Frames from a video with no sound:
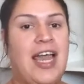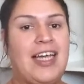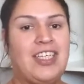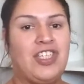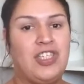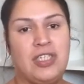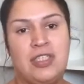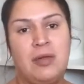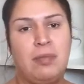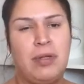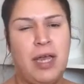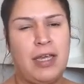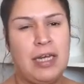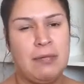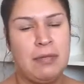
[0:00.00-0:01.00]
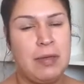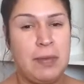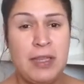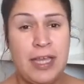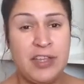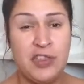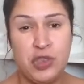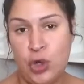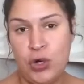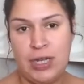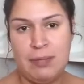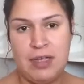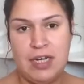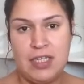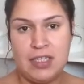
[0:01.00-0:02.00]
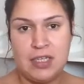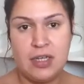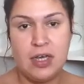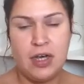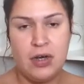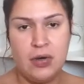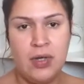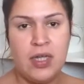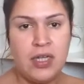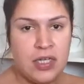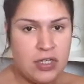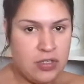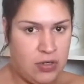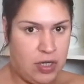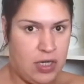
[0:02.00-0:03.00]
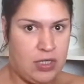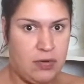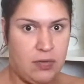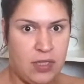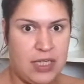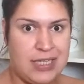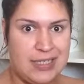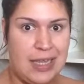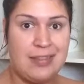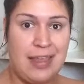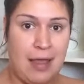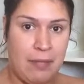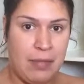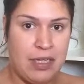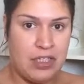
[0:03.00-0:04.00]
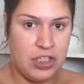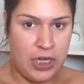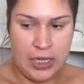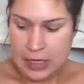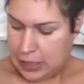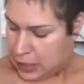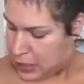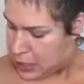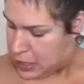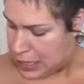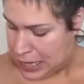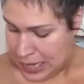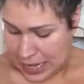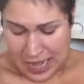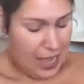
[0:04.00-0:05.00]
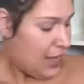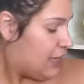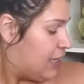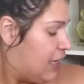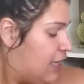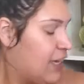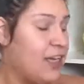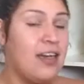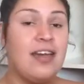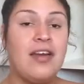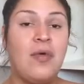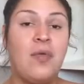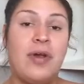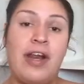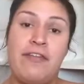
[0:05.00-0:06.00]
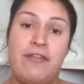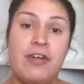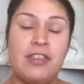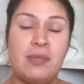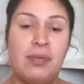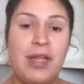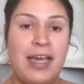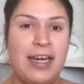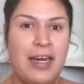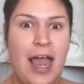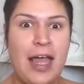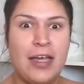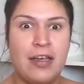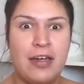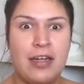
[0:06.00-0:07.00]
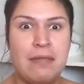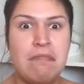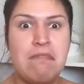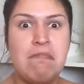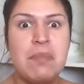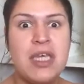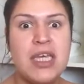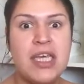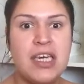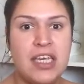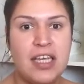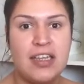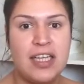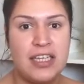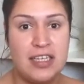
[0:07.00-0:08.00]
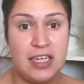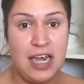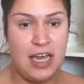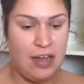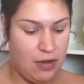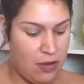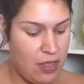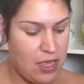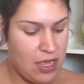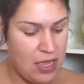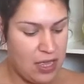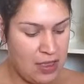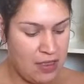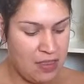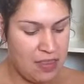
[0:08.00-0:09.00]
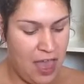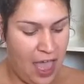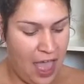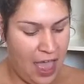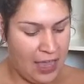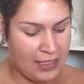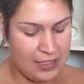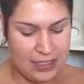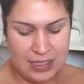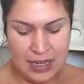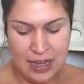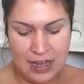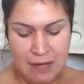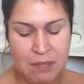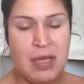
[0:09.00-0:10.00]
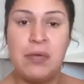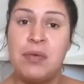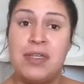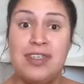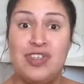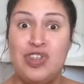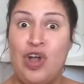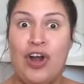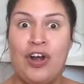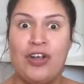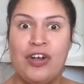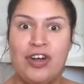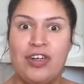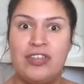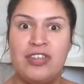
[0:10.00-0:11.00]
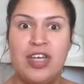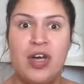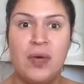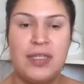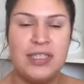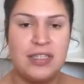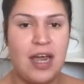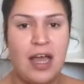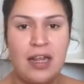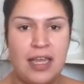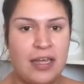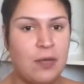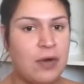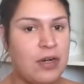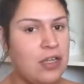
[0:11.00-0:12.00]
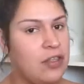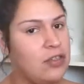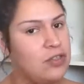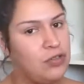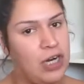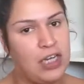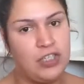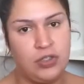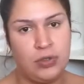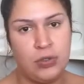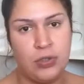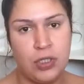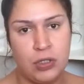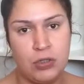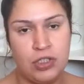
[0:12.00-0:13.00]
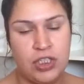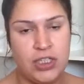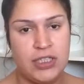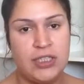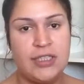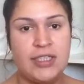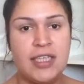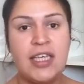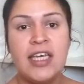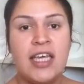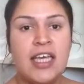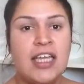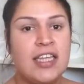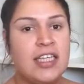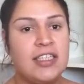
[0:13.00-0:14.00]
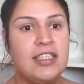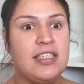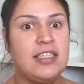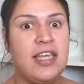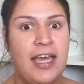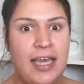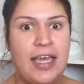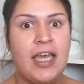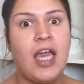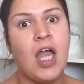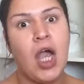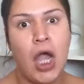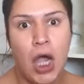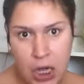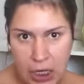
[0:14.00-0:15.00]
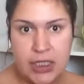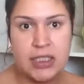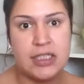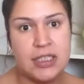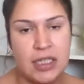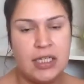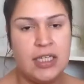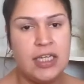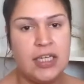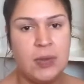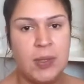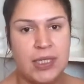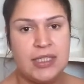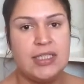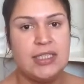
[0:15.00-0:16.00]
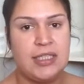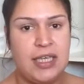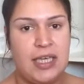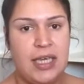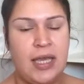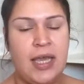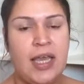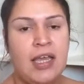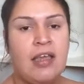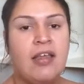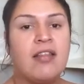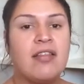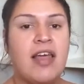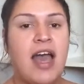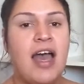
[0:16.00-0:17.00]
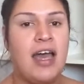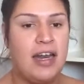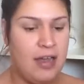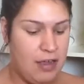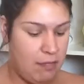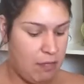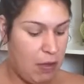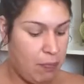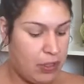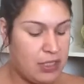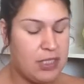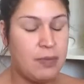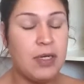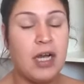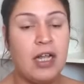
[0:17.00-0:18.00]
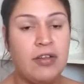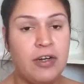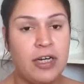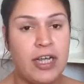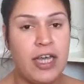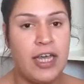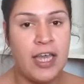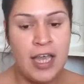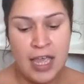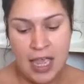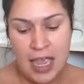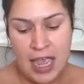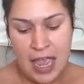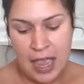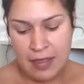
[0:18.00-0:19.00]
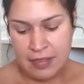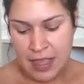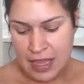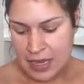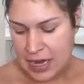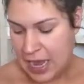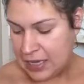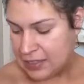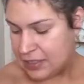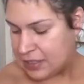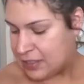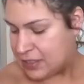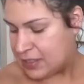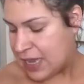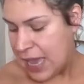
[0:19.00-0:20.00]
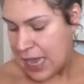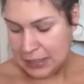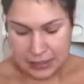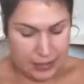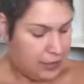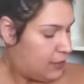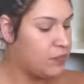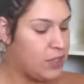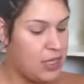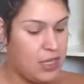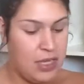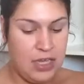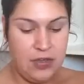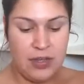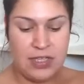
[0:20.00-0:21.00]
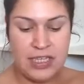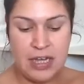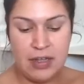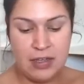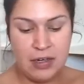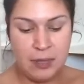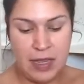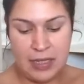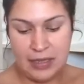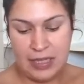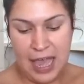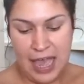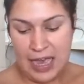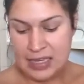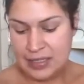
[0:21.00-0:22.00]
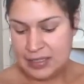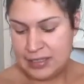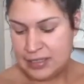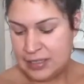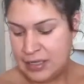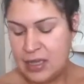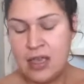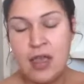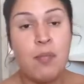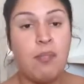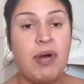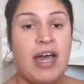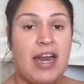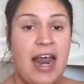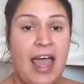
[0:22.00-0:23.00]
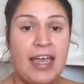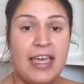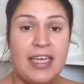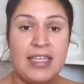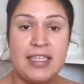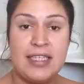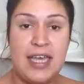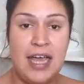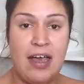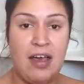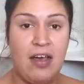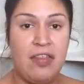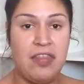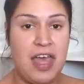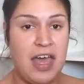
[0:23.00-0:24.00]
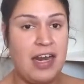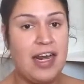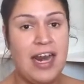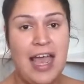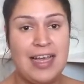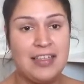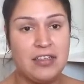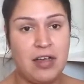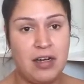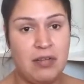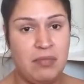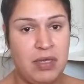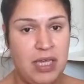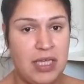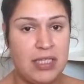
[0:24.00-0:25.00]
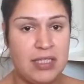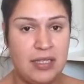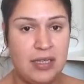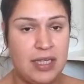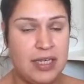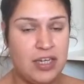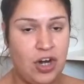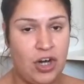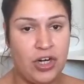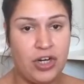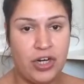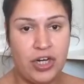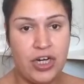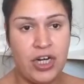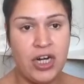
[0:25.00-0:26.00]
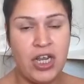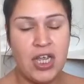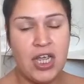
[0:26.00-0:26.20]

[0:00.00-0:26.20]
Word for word: I just applied it maybe like 30 minutes ago, so it hasn't really set that much in. I can, when I first applied it, I could immediately tell that um, it was darker. So it's not like one of those gradual lotions. This is like instantly you can see that um, it put some color in it. And then as it sets, you can tell a little bit less, but I can tell that it has gotten me instantly darker.